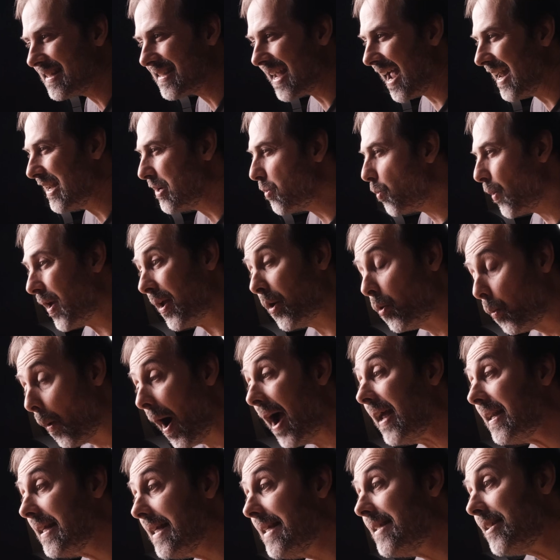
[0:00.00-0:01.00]
it's anyway
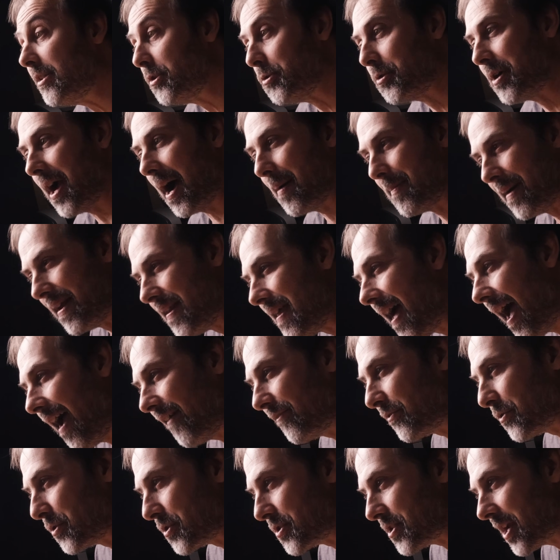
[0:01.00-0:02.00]
quite easy to come in, I
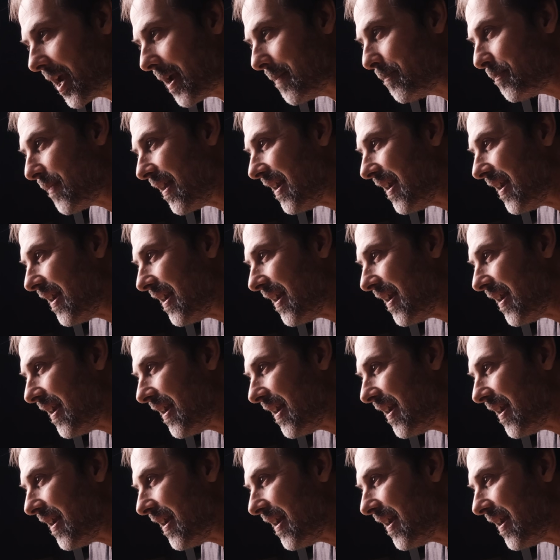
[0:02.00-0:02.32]
have to say.